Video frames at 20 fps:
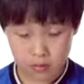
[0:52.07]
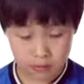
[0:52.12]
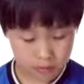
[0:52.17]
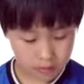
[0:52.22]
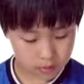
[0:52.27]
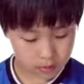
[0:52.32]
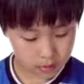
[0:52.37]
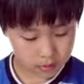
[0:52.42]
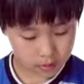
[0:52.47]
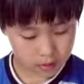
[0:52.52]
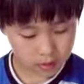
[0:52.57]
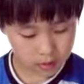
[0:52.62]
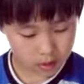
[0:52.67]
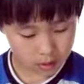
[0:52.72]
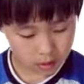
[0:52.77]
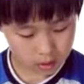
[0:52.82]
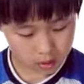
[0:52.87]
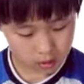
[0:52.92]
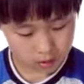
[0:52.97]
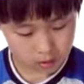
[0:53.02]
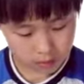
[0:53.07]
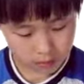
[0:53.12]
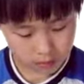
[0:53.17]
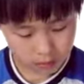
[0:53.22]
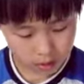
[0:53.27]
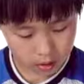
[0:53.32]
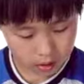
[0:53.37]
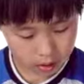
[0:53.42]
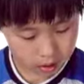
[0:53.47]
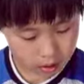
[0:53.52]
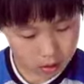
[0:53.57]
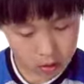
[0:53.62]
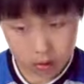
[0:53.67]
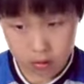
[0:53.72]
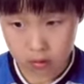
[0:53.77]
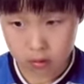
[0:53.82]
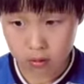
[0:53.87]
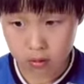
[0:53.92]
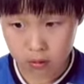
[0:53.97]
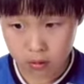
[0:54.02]
Vin and Val
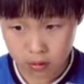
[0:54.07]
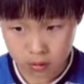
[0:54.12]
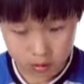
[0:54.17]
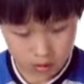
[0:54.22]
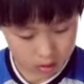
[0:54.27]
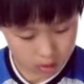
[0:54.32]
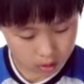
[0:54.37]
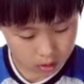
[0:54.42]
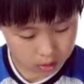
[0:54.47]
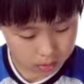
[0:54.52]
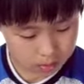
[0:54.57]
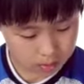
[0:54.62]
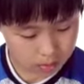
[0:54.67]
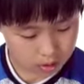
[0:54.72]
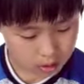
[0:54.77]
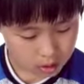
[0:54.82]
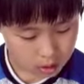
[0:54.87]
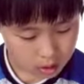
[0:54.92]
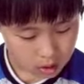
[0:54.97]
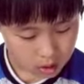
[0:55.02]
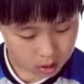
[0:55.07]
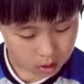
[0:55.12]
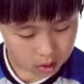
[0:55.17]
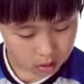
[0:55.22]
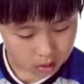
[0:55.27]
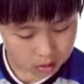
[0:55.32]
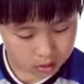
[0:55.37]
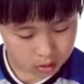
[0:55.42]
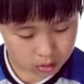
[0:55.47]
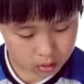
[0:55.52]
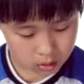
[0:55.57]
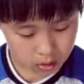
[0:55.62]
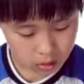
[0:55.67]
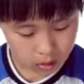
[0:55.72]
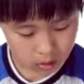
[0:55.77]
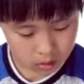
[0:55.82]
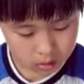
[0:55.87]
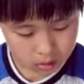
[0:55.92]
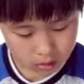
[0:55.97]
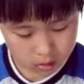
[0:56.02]
go up and
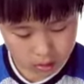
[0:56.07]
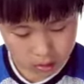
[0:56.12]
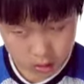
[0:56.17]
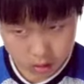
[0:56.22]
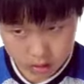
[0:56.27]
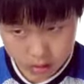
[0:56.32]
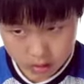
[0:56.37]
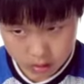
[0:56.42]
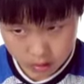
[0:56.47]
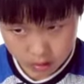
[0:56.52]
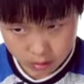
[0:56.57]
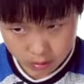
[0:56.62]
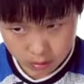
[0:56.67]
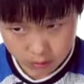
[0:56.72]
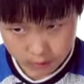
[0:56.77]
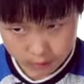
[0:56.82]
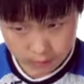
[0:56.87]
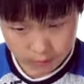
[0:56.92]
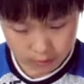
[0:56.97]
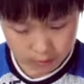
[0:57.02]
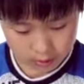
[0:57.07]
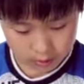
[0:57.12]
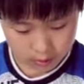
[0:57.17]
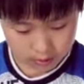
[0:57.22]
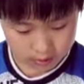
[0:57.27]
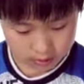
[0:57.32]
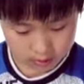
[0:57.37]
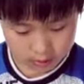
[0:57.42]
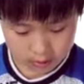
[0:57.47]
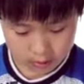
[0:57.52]
down in the van.